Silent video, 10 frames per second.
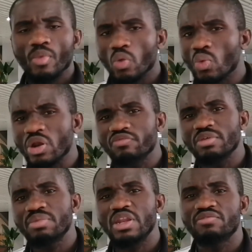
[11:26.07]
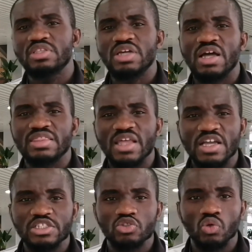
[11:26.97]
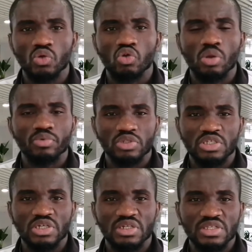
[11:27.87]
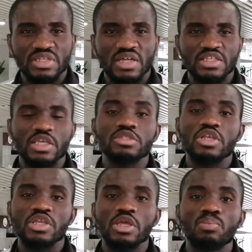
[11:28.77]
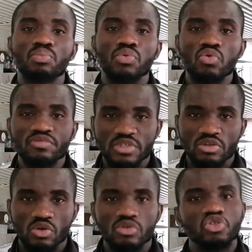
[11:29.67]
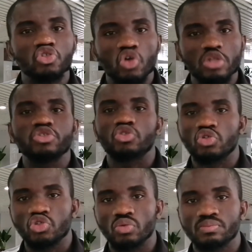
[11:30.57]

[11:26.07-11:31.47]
one of the benefits attached to crop rotation is that it improves soil structure.